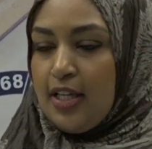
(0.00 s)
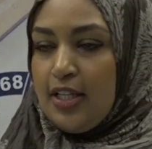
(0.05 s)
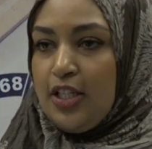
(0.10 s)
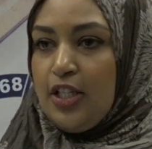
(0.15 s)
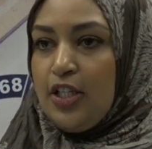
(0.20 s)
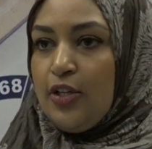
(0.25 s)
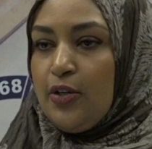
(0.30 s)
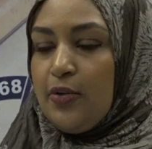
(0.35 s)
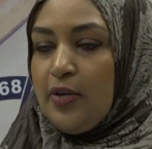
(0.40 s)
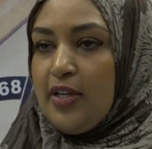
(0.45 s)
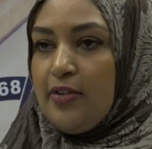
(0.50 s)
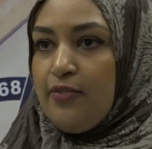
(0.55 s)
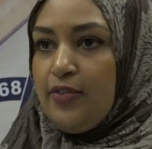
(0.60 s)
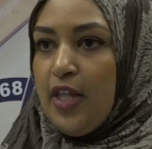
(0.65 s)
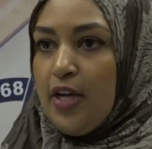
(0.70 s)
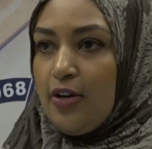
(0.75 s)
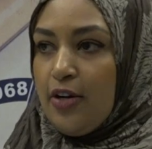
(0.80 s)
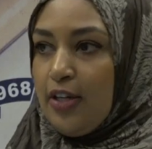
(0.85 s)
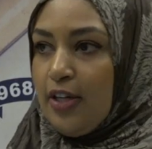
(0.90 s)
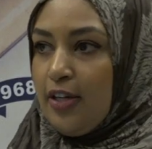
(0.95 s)
you know, if
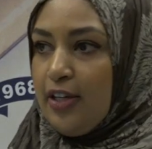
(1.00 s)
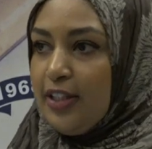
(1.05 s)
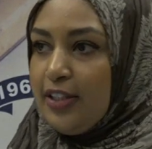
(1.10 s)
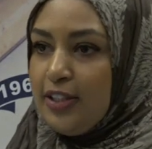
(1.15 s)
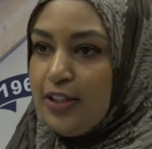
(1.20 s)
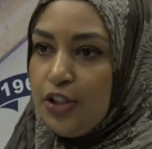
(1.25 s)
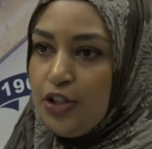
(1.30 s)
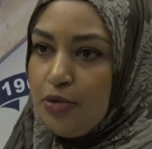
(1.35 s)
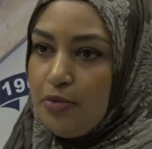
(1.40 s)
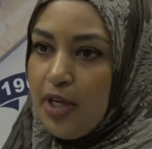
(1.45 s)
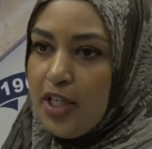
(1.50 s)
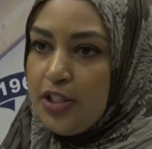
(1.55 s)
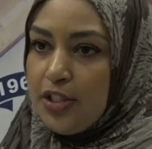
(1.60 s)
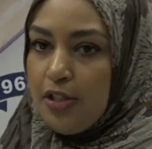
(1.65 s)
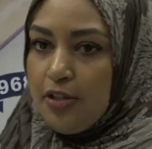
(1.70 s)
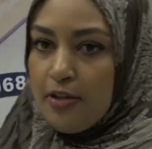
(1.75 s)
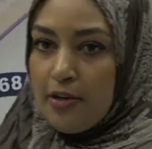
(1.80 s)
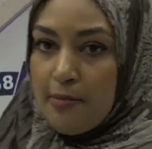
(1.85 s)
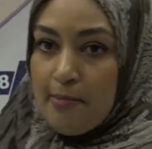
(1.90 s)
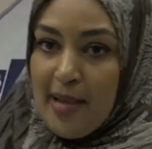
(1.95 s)
they're in a good
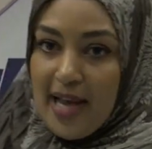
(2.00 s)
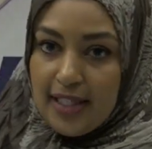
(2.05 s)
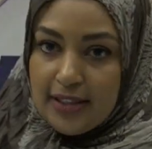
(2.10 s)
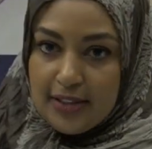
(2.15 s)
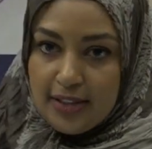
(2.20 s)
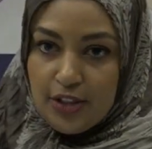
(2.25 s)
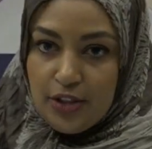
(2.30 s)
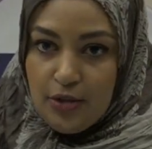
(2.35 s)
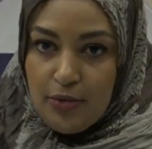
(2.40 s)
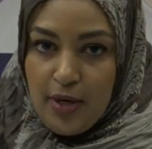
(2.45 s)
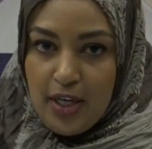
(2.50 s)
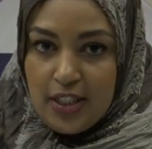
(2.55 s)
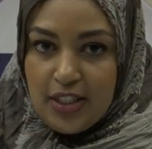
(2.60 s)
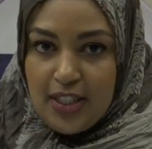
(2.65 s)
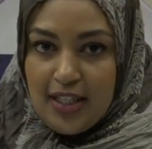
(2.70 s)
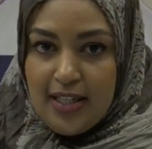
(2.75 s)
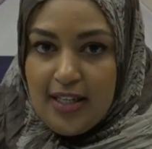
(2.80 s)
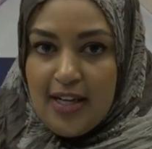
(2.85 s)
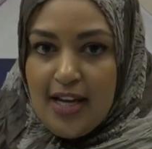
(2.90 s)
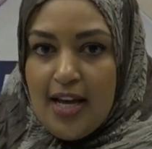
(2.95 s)
situation or a bad
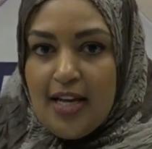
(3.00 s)
situation,